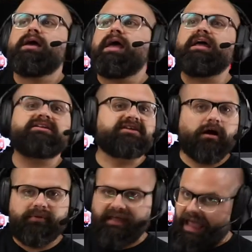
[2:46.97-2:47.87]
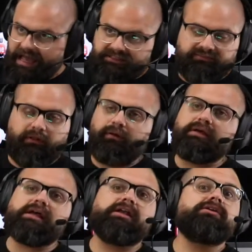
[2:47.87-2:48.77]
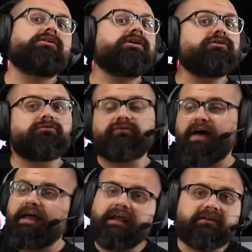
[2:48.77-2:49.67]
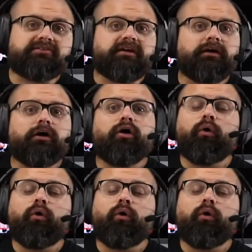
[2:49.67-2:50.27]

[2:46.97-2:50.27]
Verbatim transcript: and it's going to be cash flowing and you can use financing,